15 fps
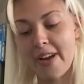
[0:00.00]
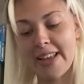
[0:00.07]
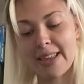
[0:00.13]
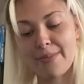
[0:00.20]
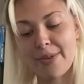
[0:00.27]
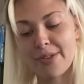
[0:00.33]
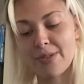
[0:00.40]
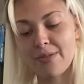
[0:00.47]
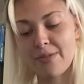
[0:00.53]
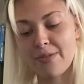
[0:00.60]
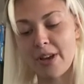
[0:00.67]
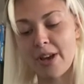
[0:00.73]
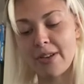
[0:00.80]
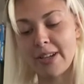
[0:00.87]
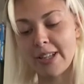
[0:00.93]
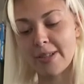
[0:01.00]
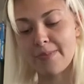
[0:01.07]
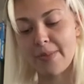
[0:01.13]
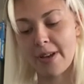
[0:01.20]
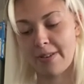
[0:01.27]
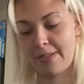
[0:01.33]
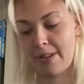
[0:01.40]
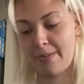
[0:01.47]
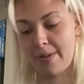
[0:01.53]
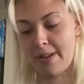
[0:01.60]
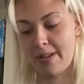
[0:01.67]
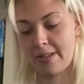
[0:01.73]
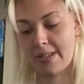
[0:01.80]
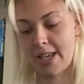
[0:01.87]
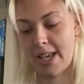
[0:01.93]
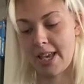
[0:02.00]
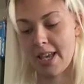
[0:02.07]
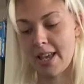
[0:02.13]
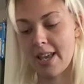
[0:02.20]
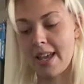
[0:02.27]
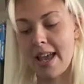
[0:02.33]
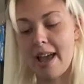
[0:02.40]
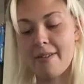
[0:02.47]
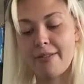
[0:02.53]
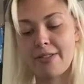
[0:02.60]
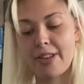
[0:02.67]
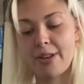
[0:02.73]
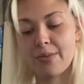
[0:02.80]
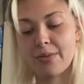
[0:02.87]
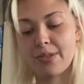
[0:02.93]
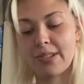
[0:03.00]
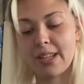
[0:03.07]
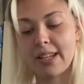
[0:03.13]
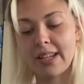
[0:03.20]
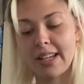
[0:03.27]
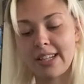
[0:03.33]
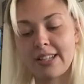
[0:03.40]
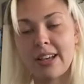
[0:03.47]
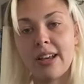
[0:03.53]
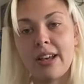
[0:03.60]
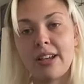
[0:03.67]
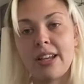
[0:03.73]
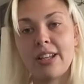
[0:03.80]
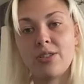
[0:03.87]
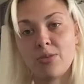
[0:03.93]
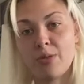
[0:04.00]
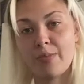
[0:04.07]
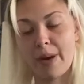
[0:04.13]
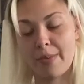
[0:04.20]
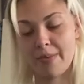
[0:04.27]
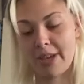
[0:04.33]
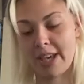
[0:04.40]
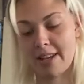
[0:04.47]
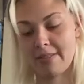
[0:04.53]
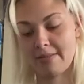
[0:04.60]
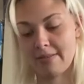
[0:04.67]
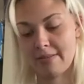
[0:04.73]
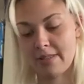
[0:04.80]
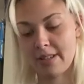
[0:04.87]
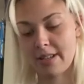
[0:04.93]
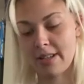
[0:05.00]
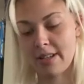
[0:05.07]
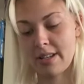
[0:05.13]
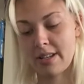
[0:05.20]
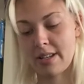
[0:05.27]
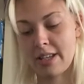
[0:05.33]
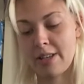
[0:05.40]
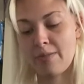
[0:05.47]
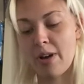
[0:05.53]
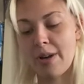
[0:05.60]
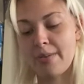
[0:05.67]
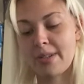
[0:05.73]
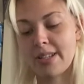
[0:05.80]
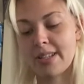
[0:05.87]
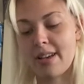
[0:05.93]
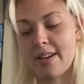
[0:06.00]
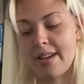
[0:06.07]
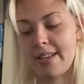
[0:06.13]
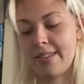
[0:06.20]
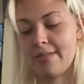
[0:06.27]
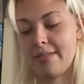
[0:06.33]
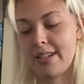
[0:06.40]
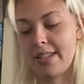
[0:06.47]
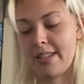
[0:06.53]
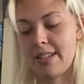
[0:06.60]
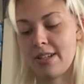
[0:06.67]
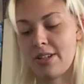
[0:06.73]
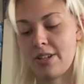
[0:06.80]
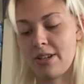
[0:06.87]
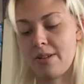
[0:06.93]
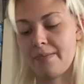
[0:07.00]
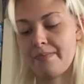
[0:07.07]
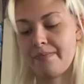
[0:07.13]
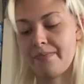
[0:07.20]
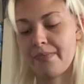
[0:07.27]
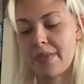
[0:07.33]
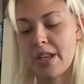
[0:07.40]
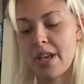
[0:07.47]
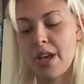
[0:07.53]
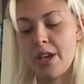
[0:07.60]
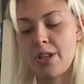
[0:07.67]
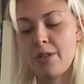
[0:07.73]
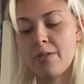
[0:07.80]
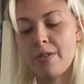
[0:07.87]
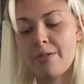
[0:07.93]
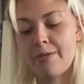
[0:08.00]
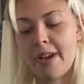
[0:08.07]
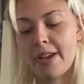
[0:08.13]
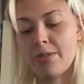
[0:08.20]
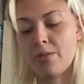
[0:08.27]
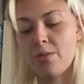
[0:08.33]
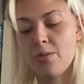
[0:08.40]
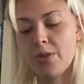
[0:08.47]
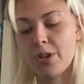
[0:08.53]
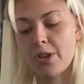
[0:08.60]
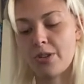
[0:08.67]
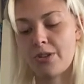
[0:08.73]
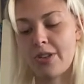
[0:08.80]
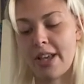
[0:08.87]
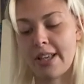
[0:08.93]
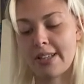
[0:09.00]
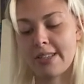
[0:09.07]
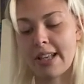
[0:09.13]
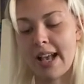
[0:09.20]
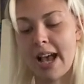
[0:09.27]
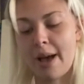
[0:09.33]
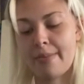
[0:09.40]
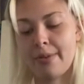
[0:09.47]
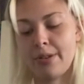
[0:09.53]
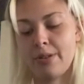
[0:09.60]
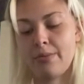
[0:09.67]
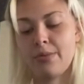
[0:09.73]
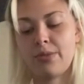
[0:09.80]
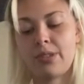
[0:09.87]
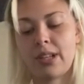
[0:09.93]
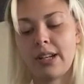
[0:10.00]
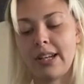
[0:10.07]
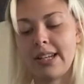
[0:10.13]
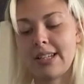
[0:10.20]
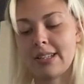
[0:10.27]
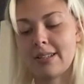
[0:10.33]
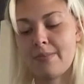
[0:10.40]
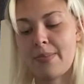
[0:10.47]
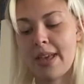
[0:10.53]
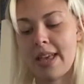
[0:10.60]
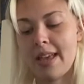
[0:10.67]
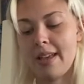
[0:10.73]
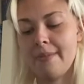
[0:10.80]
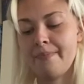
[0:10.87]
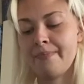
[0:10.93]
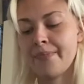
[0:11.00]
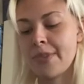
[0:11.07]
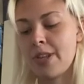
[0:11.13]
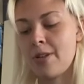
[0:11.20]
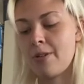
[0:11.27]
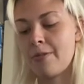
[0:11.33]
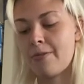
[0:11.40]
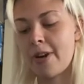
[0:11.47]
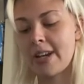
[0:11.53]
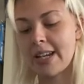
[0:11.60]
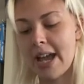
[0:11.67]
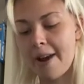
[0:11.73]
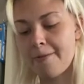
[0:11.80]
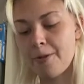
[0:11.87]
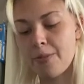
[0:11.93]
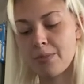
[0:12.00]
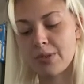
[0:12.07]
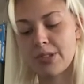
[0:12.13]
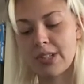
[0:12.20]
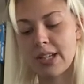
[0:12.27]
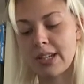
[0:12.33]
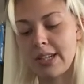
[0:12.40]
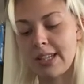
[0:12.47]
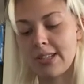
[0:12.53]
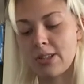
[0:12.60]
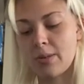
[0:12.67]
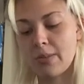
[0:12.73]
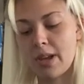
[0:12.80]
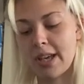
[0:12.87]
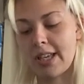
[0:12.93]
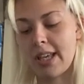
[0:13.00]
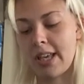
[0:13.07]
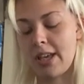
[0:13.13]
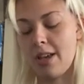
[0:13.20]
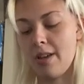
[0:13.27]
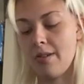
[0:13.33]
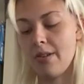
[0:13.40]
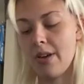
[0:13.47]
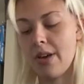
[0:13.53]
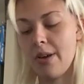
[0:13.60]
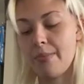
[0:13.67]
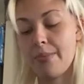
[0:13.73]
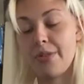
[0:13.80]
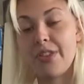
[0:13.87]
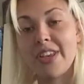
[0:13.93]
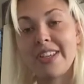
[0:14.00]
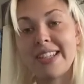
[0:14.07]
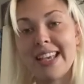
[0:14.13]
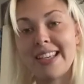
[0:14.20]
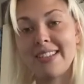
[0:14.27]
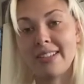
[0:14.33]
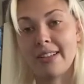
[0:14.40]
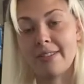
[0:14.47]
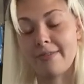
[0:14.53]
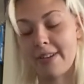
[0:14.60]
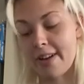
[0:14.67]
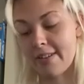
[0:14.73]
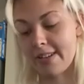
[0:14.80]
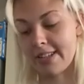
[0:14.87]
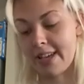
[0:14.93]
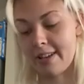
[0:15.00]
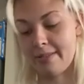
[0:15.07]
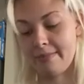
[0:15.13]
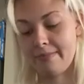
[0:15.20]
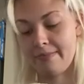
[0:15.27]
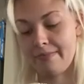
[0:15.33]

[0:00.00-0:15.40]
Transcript: in the middle of Colleen's birthday party, everything will suddenly turn into a pumpkin. He wiped his eyes on his tissue. You're afraid all the good things that happen will suddenly disappear. You're afraid everyone will suddenly stop liking you, but this isn't a fairy tale.